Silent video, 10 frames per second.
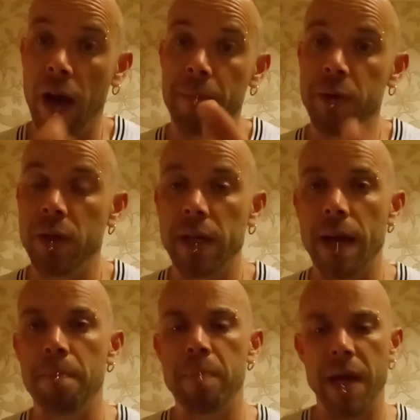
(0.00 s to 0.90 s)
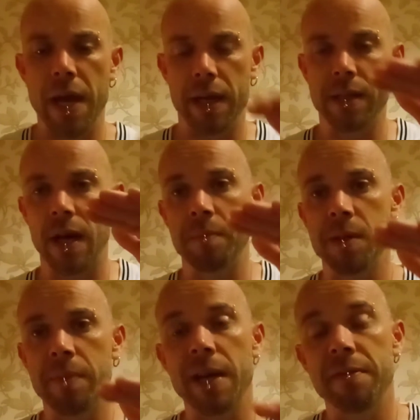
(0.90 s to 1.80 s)
You can get big tubs
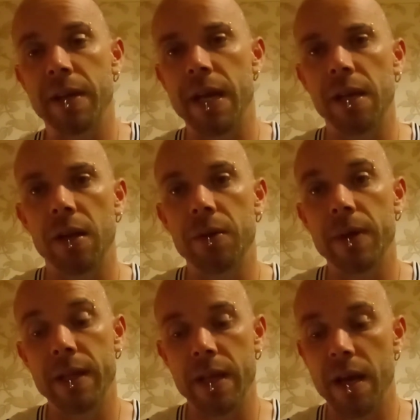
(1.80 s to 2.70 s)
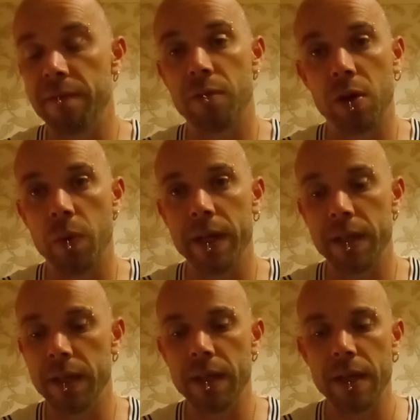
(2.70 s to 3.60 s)
of PVA glue in there for £1.
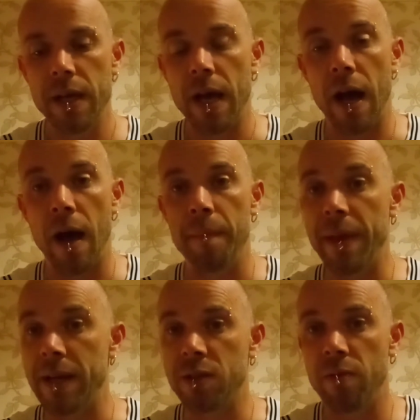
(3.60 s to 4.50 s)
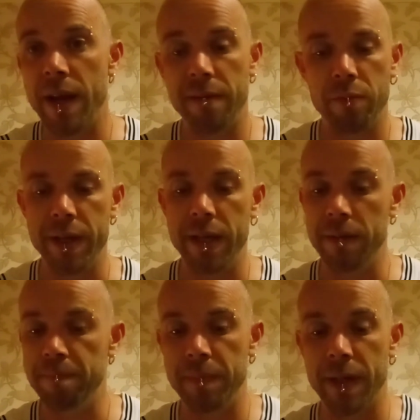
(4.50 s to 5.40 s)
That's great when
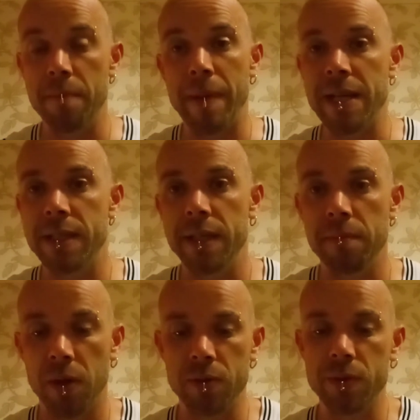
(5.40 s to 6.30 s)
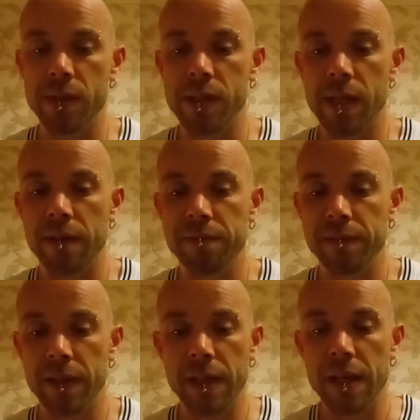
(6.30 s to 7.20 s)
you're, you know, basing your models and stuff.
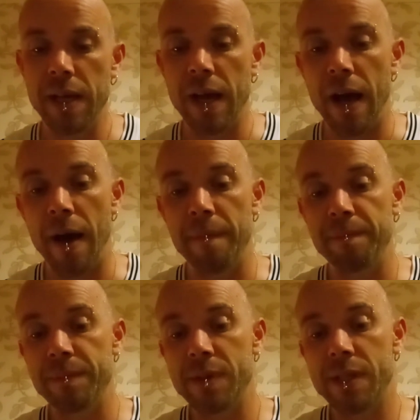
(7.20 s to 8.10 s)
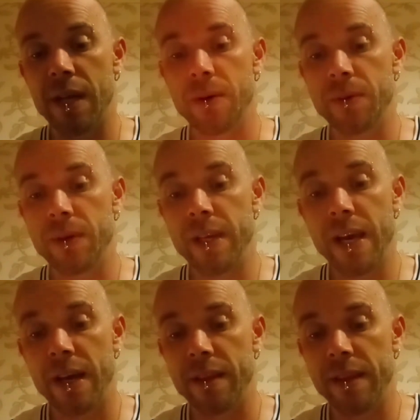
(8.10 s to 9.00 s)
So
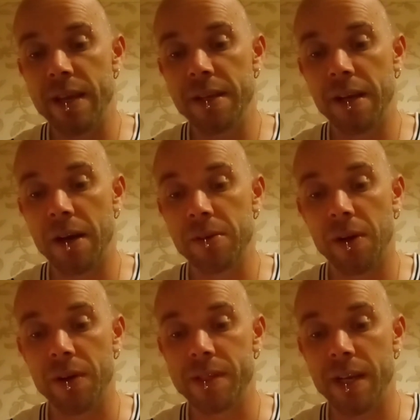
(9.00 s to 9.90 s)
yeah, there you go, guys.